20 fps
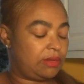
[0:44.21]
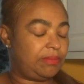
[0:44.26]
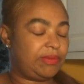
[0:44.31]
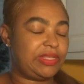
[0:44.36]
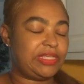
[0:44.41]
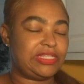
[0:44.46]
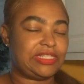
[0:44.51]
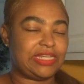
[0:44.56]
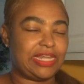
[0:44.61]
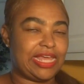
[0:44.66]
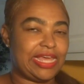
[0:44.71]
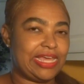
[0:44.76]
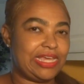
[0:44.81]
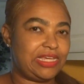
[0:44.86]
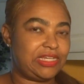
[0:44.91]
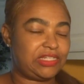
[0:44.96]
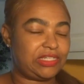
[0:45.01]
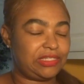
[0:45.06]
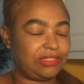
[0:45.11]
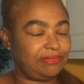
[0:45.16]
Please
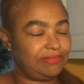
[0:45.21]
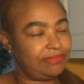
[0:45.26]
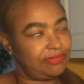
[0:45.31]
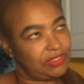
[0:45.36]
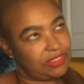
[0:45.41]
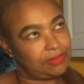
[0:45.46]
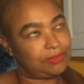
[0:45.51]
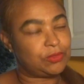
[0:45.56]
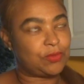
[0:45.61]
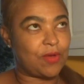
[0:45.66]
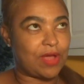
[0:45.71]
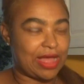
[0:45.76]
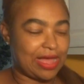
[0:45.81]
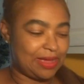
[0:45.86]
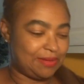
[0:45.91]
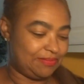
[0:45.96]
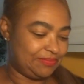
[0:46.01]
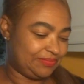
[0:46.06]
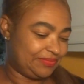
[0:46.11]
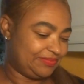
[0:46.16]
like,
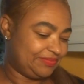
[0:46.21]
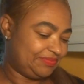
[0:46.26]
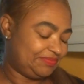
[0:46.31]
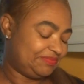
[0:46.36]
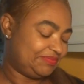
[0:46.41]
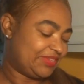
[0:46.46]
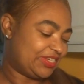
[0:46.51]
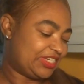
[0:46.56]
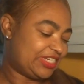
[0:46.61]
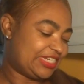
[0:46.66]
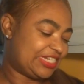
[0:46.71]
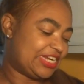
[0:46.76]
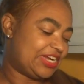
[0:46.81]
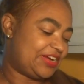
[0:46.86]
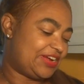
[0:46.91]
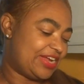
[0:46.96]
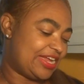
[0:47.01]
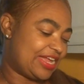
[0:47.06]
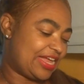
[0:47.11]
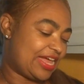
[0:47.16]
subscribe,
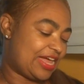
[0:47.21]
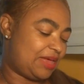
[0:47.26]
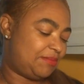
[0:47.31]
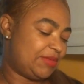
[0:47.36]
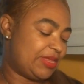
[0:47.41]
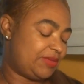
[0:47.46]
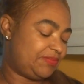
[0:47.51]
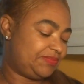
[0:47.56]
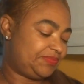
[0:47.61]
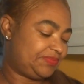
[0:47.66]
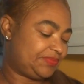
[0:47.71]
share, and comment.